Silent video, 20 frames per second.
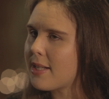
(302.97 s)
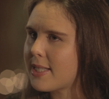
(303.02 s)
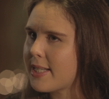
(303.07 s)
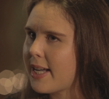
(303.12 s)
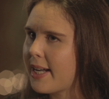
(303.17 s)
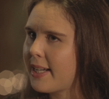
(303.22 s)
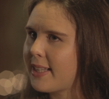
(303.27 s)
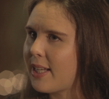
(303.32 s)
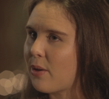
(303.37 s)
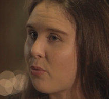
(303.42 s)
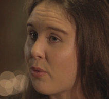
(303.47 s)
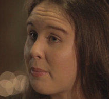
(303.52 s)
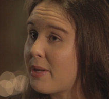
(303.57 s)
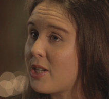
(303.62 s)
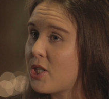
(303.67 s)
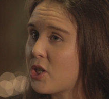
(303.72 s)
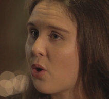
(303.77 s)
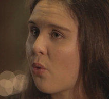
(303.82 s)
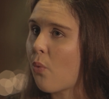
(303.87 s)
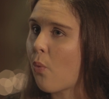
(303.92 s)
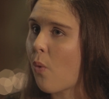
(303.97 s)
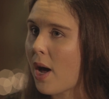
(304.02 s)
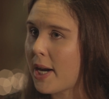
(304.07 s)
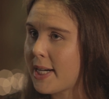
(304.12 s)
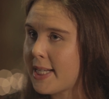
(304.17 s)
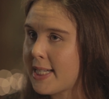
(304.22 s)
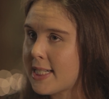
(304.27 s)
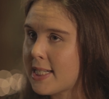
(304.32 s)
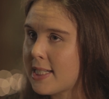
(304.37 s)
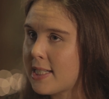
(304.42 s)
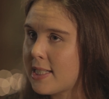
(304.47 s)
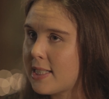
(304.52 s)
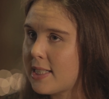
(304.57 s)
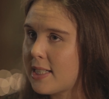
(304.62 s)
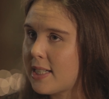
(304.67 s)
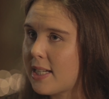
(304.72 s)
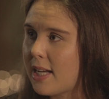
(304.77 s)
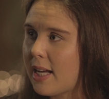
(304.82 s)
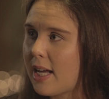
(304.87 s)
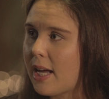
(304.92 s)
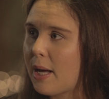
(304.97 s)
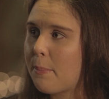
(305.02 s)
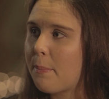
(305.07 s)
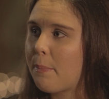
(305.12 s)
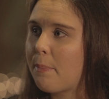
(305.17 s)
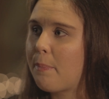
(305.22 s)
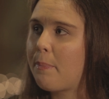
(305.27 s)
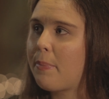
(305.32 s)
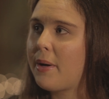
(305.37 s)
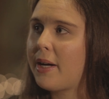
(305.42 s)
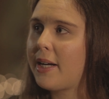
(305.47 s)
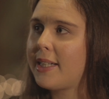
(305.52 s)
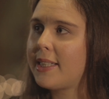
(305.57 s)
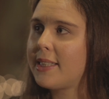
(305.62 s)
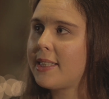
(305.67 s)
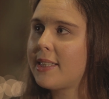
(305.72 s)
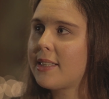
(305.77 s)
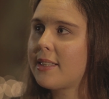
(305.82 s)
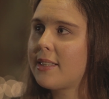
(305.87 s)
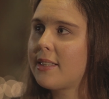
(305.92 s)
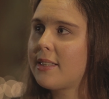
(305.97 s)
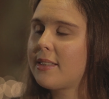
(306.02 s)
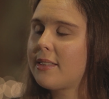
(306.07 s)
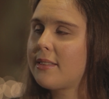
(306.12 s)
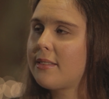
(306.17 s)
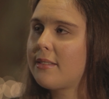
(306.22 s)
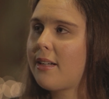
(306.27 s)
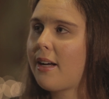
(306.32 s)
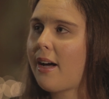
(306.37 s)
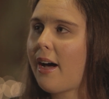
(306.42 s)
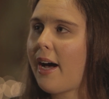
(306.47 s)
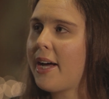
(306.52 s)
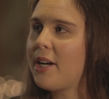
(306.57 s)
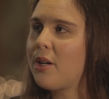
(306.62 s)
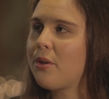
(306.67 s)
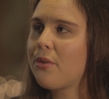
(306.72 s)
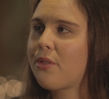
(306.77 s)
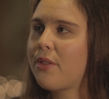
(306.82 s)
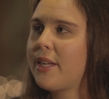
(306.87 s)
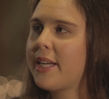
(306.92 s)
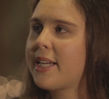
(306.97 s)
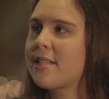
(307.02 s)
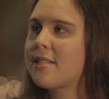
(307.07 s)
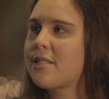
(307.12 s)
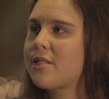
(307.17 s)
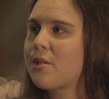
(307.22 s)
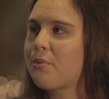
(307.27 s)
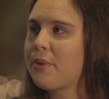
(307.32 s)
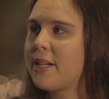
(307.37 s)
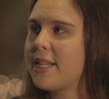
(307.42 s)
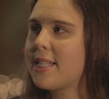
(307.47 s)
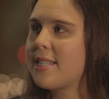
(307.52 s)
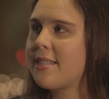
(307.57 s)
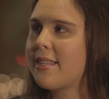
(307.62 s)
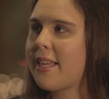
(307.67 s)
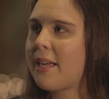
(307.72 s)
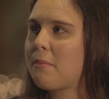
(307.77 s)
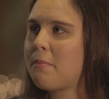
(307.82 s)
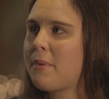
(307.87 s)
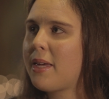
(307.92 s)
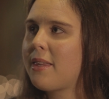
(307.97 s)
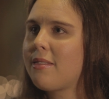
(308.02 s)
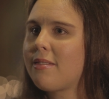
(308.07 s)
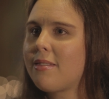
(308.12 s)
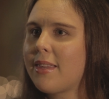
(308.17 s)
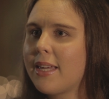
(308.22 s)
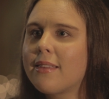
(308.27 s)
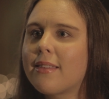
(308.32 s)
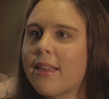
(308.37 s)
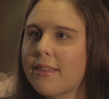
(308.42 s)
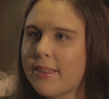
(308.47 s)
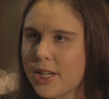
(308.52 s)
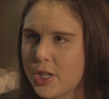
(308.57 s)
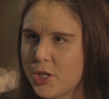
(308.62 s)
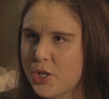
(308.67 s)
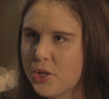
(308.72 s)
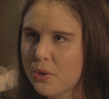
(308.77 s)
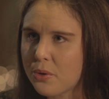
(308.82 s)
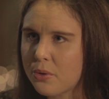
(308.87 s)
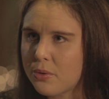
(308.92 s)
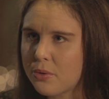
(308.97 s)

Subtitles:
saying that women don't want it, but I don't think it's the reason that men think that they do.